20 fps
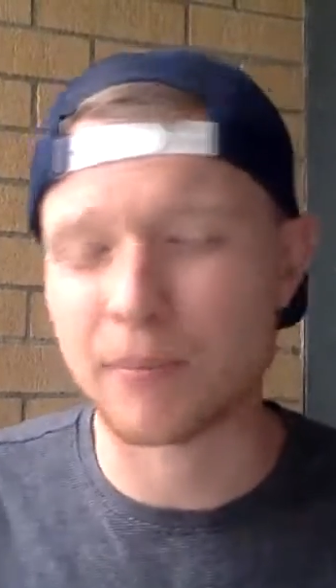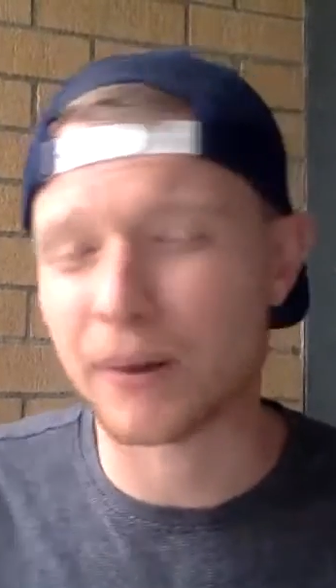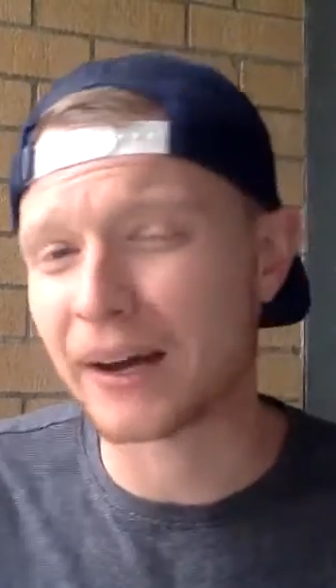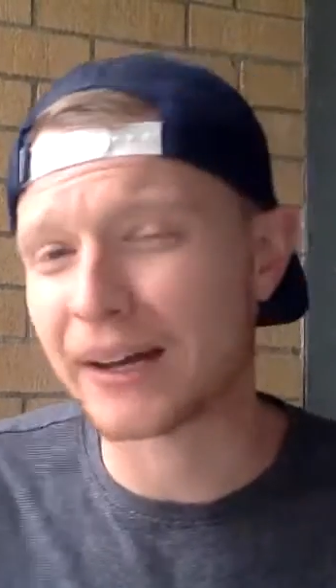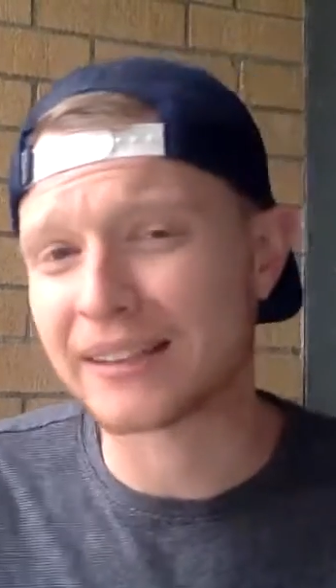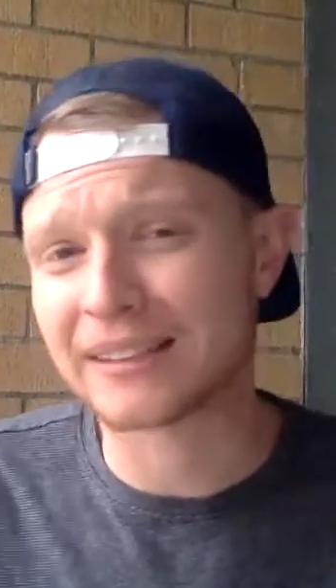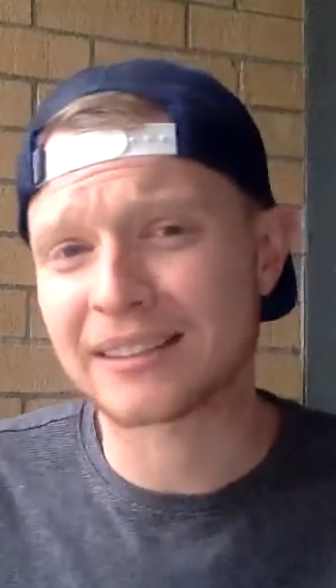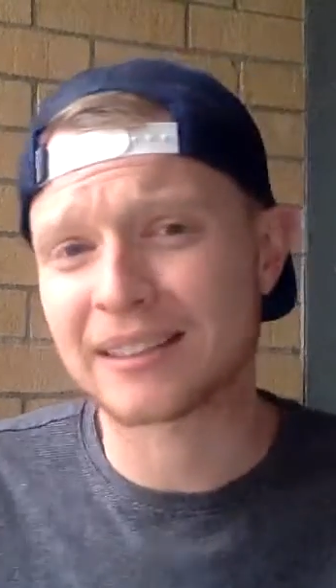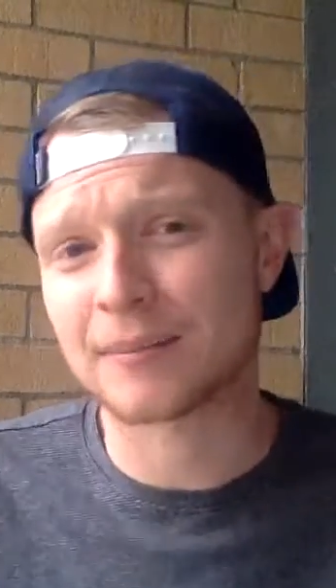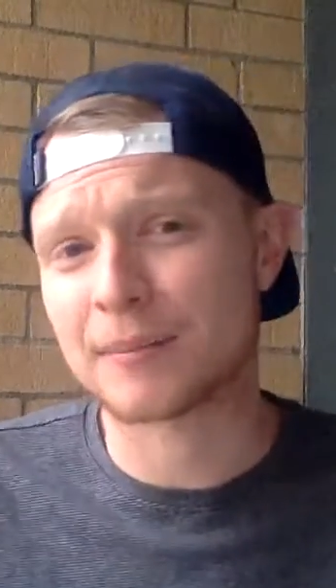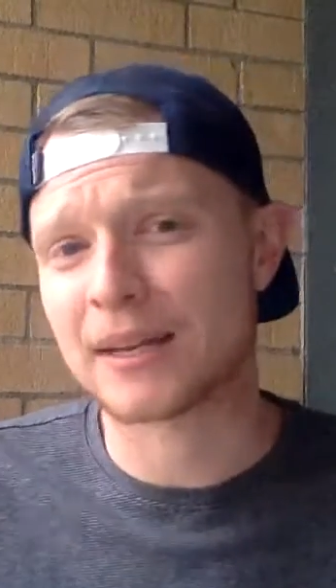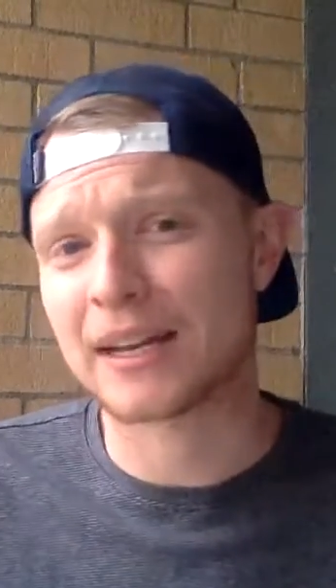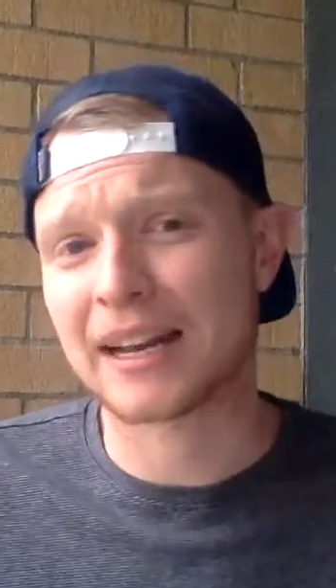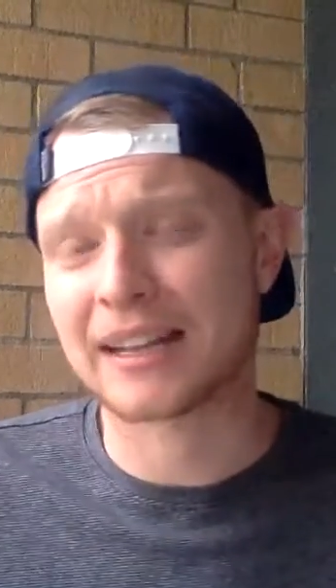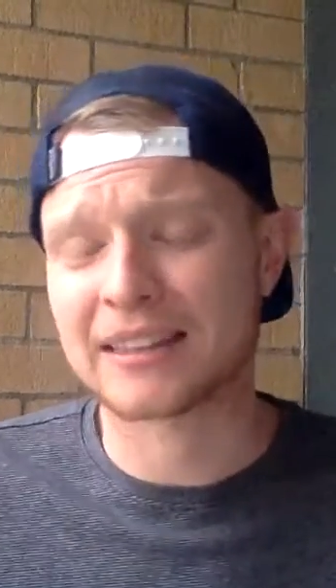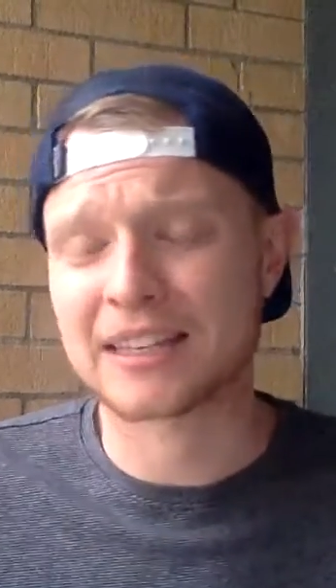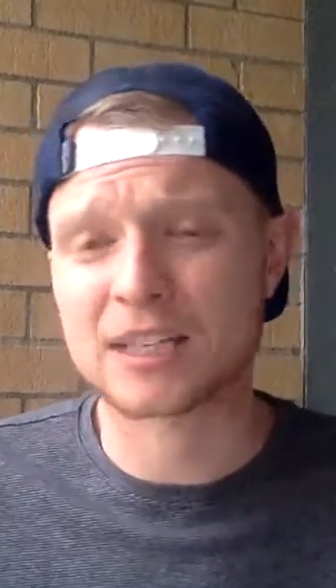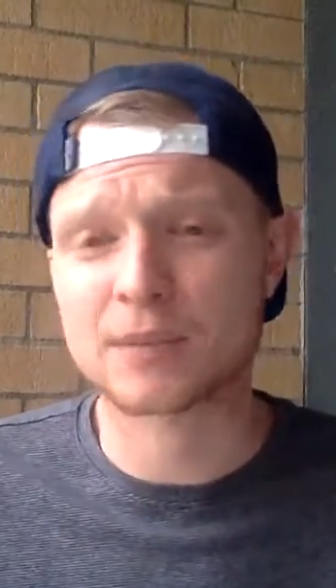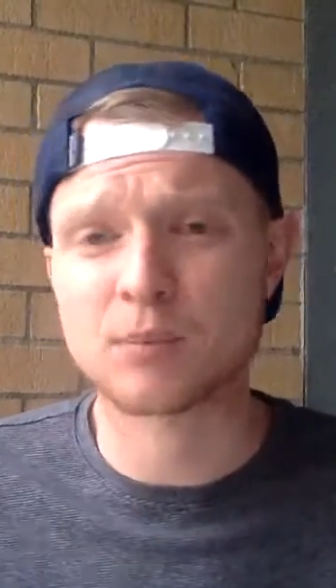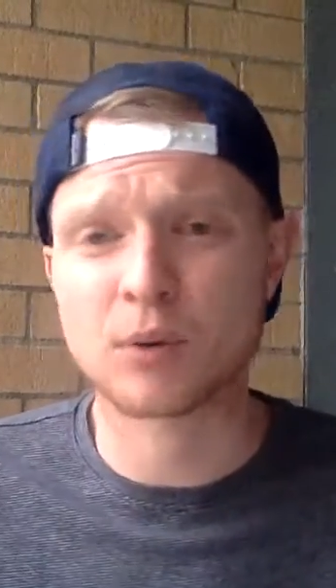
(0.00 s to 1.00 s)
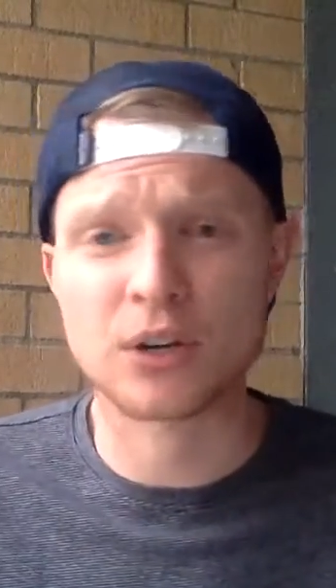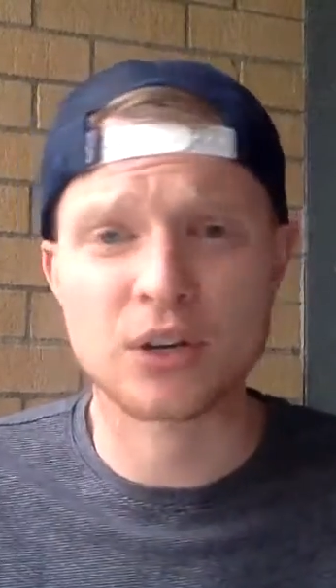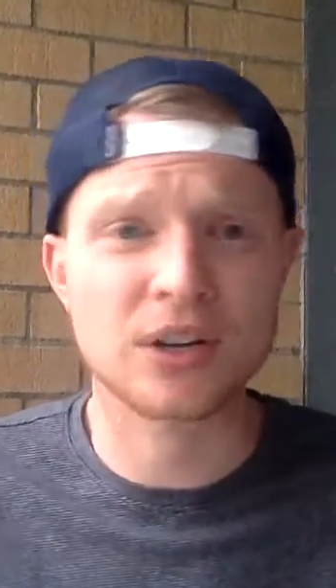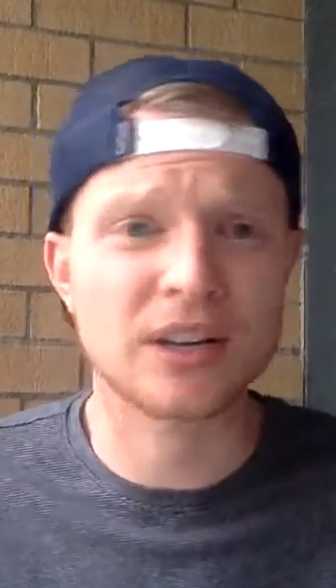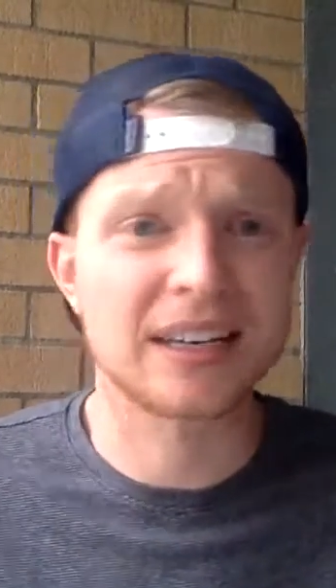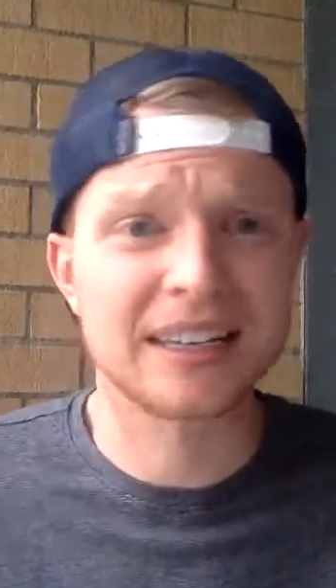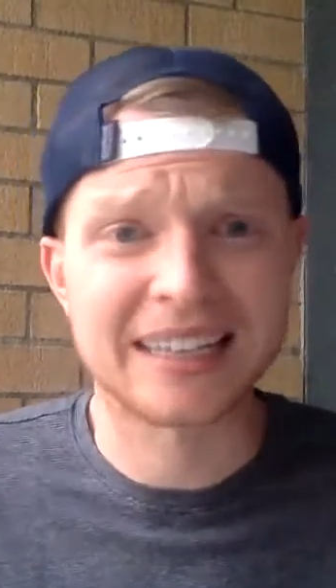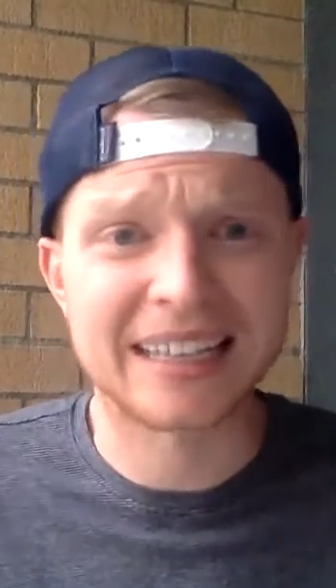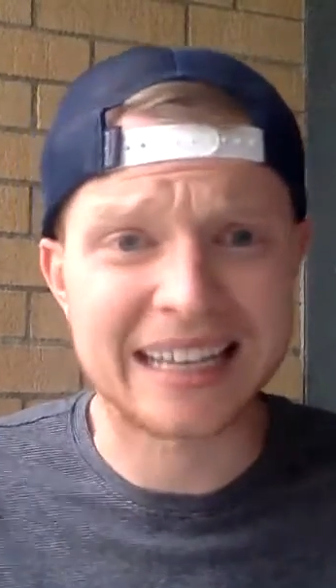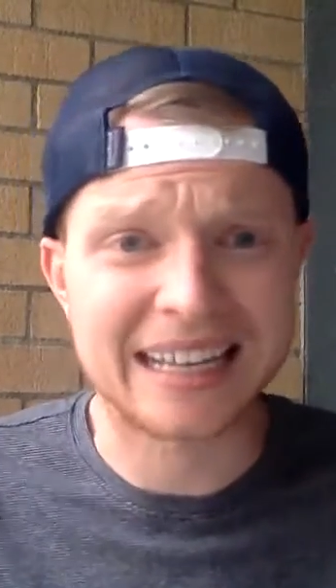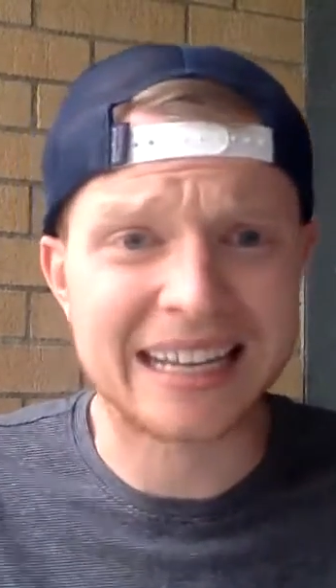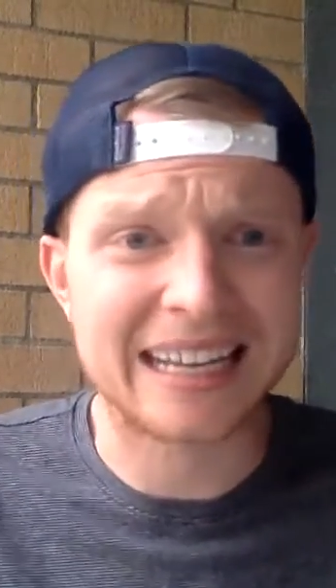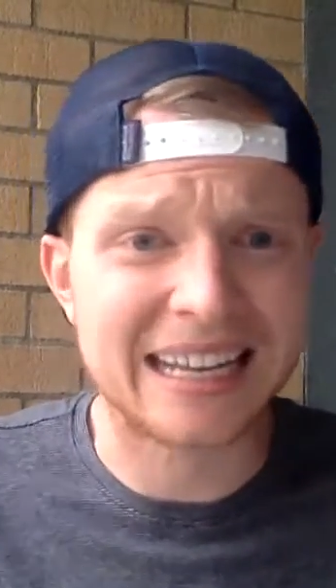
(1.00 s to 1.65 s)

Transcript: But I mean, at this point, you didn't get